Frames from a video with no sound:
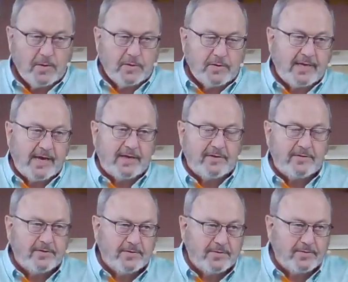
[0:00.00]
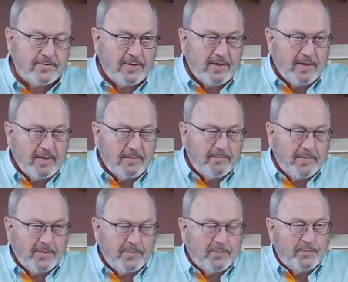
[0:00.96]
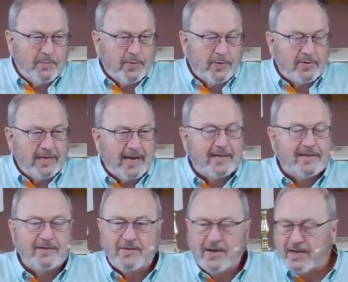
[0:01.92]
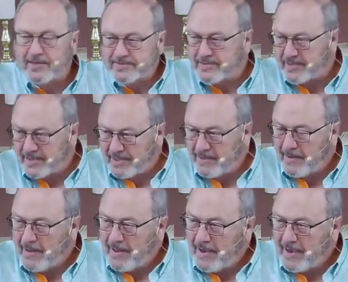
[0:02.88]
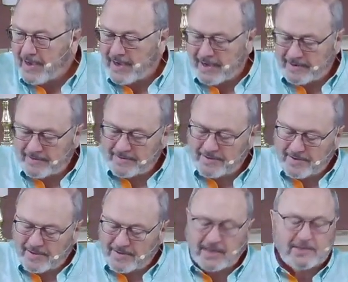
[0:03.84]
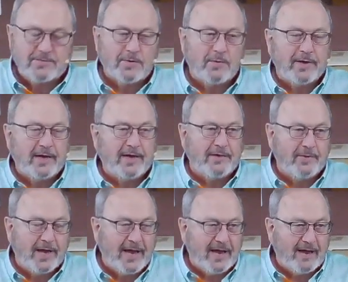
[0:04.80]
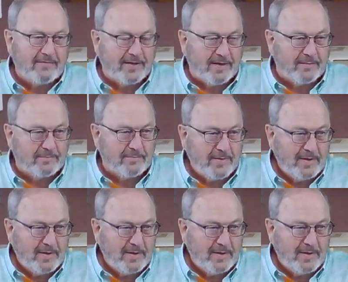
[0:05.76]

taken to protective custody. And that's where we have him